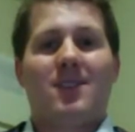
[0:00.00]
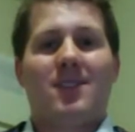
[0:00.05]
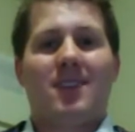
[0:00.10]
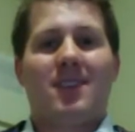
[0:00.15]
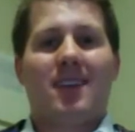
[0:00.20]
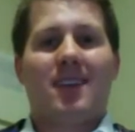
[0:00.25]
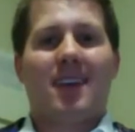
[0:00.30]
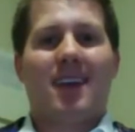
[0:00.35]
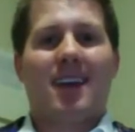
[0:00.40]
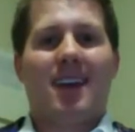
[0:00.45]

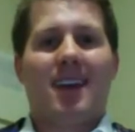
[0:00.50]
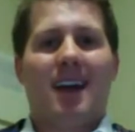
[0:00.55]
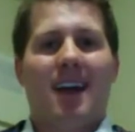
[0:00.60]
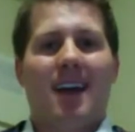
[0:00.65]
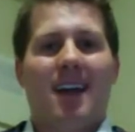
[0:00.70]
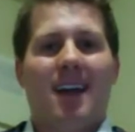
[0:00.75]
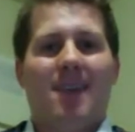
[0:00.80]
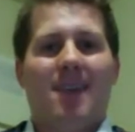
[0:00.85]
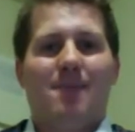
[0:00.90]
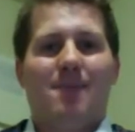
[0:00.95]
and it
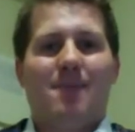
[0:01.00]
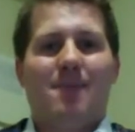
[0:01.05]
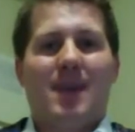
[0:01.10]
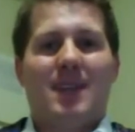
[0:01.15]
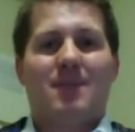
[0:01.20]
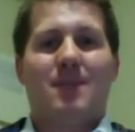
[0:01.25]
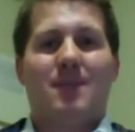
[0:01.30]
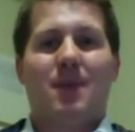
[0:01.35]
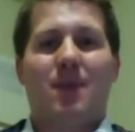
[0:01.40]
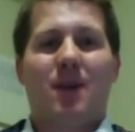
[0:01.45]

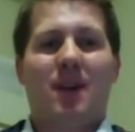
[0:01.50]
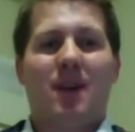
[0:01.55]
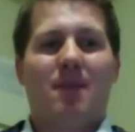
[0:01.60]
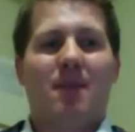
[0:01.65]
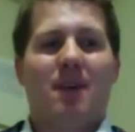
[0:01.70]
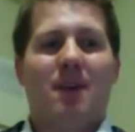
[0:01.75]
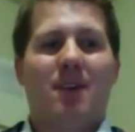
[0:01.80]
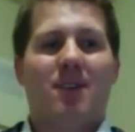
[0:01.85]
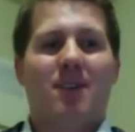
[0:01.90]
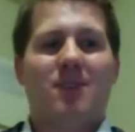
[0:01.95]
makes me want to
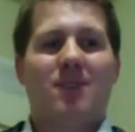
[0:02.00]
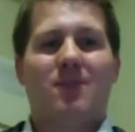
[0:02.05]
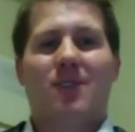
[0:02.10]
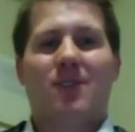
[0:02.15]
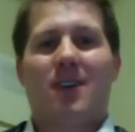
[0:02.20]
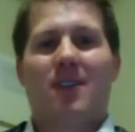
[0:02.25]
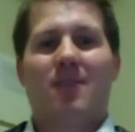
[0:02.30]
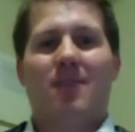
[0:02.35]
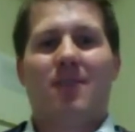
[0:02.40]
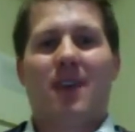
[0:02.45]
build a
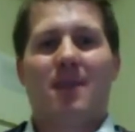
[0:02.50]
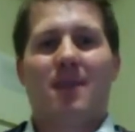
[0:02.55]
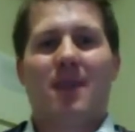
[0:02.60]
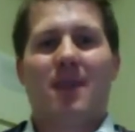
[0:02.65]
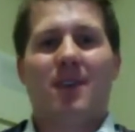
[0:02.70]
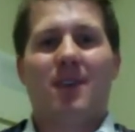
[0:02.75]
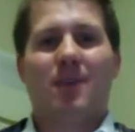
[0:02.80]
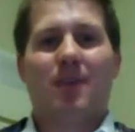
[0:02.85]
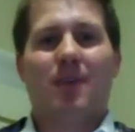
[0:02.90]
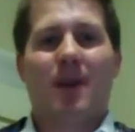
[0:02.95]
strong
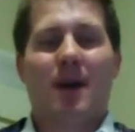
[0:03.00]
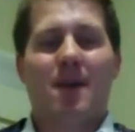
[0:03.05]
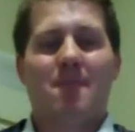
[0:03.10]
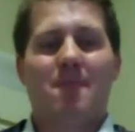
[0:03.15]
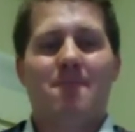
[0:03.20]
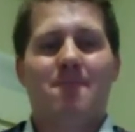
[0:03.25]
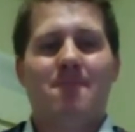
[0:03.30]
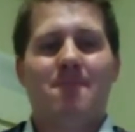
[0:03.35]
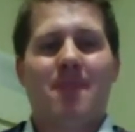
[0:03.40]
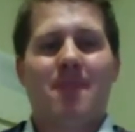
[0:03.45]
family as
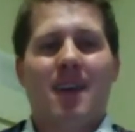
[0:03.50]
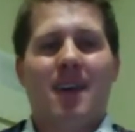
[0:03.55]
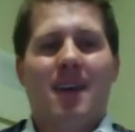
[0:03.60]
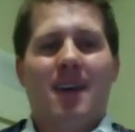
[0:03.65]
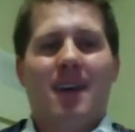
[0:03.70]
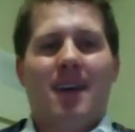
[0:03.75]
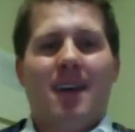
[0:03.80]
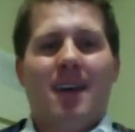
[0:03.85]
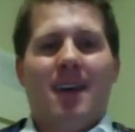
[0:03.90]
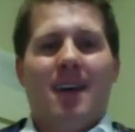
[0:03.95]
well.
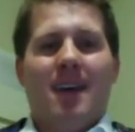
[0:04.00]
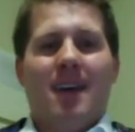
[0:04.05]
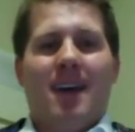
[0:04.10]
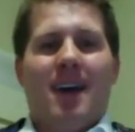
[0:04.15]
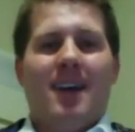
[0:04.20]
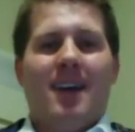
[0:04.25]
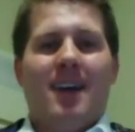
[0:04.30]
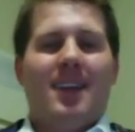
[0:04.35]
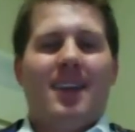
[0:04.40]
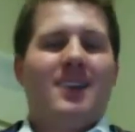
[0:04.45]

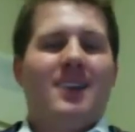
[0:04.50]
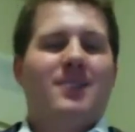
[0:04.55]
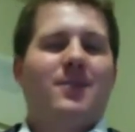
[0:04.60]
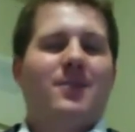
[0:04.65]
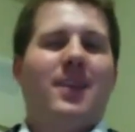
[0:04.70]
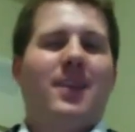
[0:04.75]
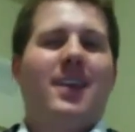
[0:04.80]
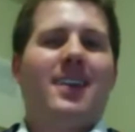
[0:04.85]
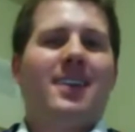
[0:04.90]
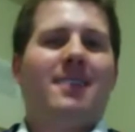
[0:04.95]
I think it's
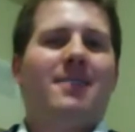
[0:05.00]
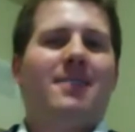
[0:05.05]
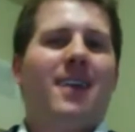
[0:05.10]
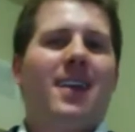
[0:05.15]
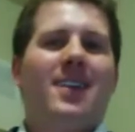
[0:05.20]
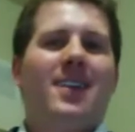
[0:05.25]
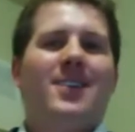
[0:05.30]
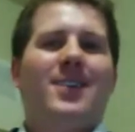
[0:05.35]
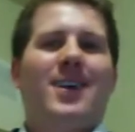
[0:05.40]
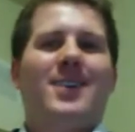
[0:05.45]
fitting that
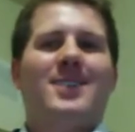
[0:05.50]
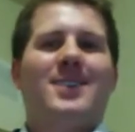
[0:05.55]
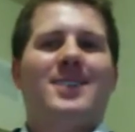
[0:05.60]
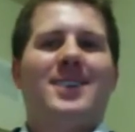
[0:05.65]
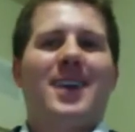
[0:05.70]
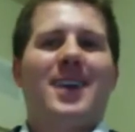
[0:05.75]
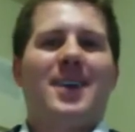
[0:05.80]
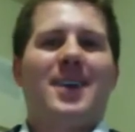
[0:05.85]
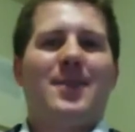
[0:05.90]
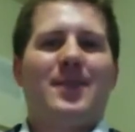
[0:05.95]

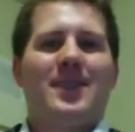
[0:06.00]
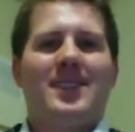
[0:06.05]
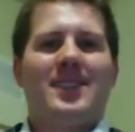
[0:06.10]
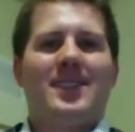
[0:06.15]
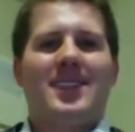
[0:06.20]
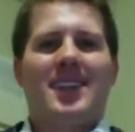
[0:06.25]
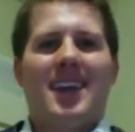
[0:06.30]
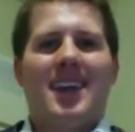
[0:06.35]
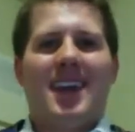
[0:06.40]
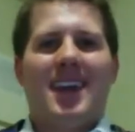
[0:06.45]
Valentine's Day was
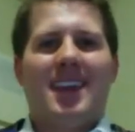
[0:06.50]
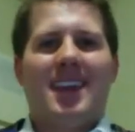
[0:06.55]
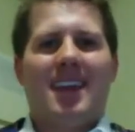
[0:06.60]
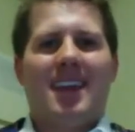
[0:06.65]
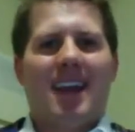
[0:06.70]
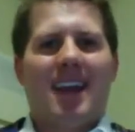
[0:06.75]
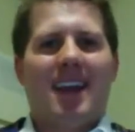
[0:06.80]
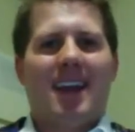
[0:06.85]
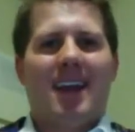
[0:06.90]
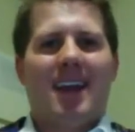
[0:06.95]
the day
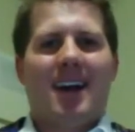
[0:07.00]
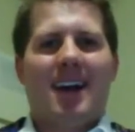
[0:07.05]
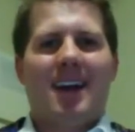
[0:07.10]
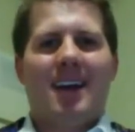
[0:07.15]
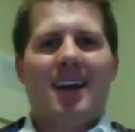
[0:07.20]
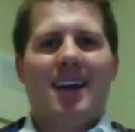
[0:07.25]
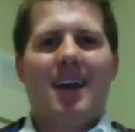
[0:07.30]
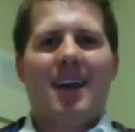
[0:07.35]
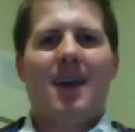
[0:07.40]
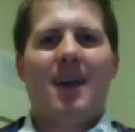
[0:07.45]
that I got
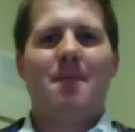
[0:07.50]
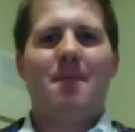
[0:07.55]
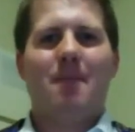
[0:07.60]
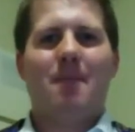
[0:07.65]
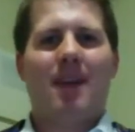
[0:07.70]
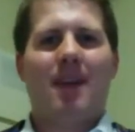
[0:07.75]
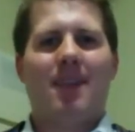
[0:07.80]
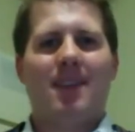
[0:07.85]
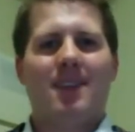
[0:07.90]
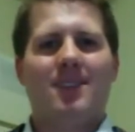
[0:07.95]

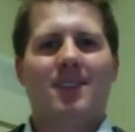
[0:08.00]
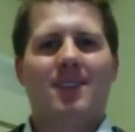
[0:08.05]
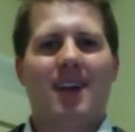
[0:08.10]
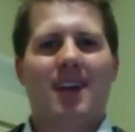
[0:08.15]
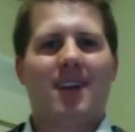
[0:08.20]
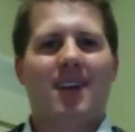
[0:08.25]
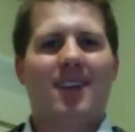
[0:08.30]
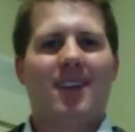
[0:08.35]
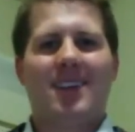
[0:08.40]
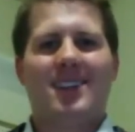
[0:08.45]
this
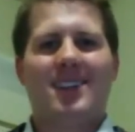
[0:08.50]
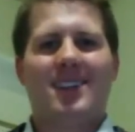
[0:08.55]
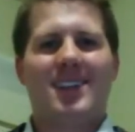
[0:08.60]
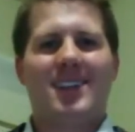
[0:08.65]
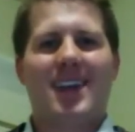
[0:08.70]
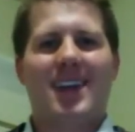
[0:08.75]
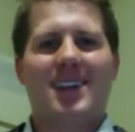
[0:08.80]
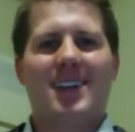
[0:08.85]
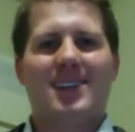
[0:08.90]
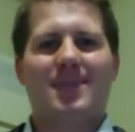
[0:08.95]
letter that
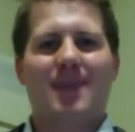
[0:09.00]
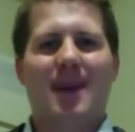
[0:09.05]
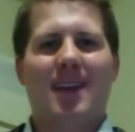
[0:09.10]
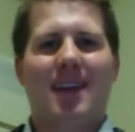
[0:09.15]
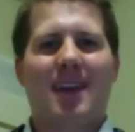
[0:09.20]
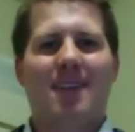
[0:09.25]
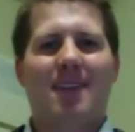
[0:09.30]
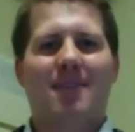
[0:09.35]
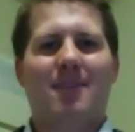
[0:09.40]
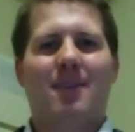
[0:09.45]
changed my
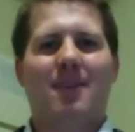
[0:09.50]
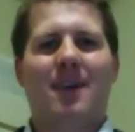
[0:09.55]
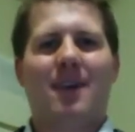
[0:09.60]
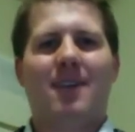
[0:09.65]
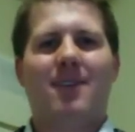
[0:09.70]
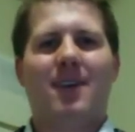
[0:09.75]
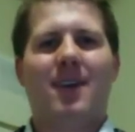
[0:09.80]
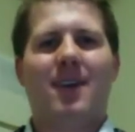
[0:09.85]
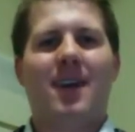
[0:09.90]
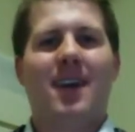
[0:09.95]
life
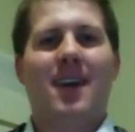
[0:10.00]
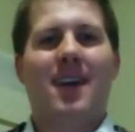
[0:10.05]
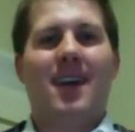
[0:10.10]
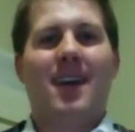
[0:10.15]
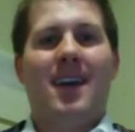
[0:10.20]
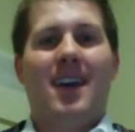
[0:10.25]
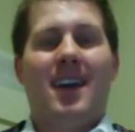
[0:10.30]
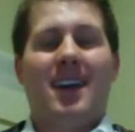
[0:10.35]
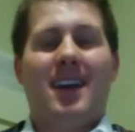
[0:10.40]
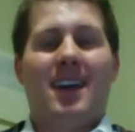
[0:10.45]
forever,
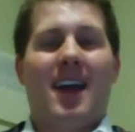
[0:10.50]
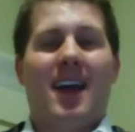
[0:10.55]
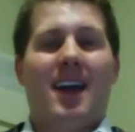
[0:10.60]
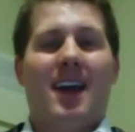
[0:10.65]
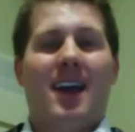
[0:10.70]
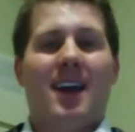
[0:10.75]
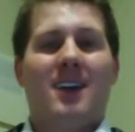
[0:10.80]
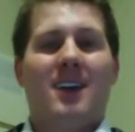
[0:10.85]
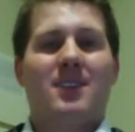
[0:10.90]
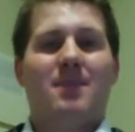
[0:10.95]
and I
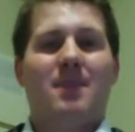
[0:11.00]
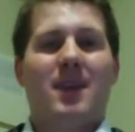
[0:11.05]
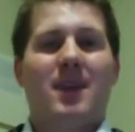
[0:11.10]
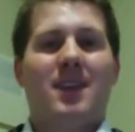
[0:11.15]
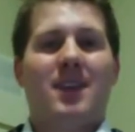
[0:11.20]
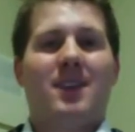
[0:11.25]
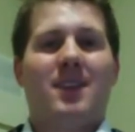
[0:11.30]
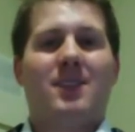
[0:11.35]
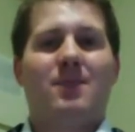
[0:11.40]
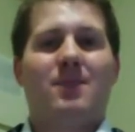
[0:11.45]
got to
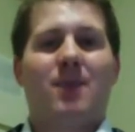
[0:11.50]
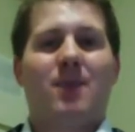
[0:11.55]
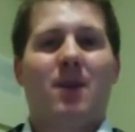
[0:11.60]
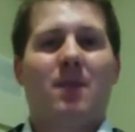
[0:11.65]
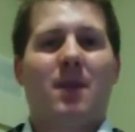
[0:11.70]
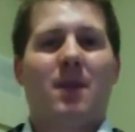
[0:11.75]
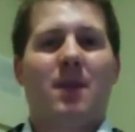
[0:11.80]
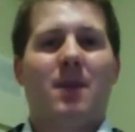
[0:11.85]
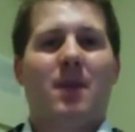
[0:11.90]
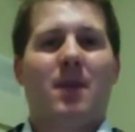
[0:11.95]
meet these
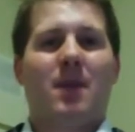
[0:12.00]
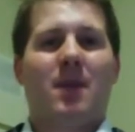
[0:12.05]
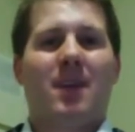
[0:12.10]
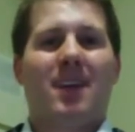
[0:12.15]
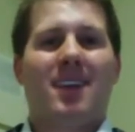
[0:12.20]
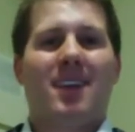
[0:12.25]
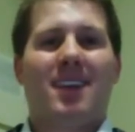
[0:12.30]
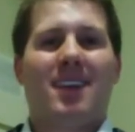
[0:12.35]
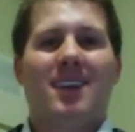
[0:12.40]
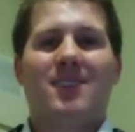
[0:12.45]
Hmong people.
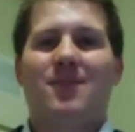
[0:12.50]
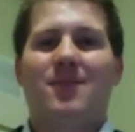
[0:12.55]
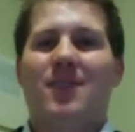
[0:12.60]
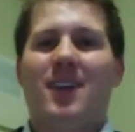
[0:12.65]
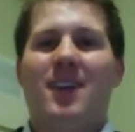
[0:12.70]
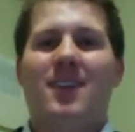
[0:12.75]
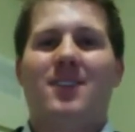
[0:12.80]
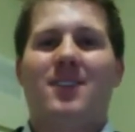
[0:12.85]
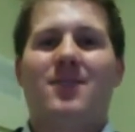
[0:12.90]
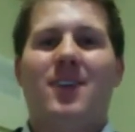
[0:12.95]
And I think it's
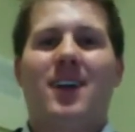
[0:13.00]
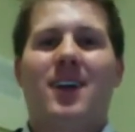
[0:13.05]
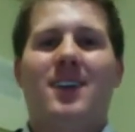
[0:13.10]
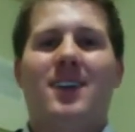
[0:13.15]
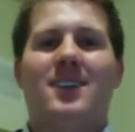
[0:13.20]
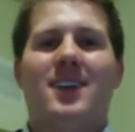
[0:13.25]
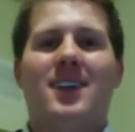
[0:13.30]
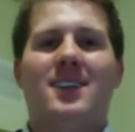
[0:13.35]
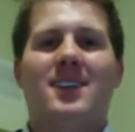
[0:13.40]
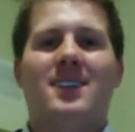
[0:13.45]
fitting this
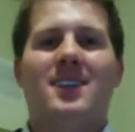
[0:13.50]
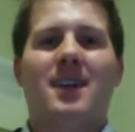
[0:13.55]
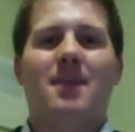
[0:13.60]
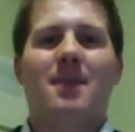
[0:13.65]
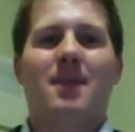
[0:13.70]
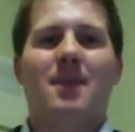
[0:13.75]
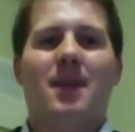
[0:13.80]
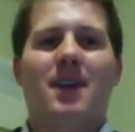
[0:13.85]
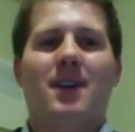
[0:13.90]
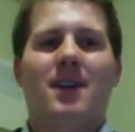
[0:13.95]
Valentine's Day
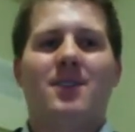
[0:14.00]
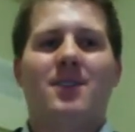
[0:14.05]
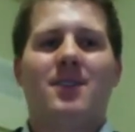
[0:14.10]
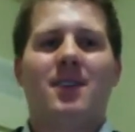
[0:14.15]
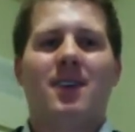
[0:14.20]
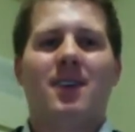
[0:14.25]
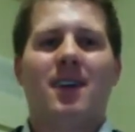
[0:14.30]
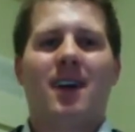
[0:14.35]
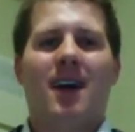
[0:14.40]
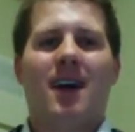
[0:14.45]

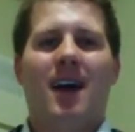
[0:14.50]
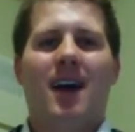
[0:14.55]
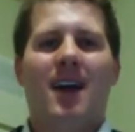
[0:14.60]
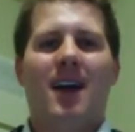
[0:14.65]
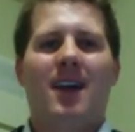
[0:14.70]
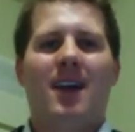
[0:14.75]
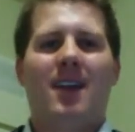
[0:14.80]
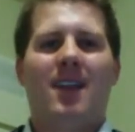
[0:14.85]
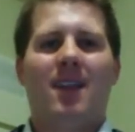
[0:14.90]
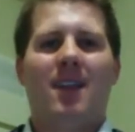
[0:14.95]
because
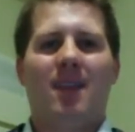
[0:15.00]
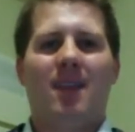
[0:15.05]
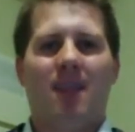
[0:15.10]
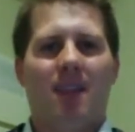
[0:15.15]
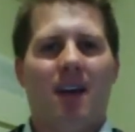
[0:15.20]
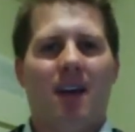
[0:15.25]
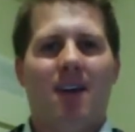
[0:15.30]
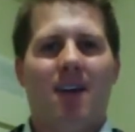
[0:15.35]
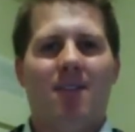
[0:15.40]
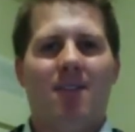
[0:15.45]
I
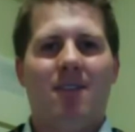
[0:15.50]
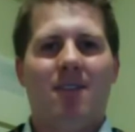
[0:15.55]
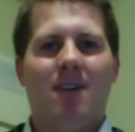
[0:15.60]
love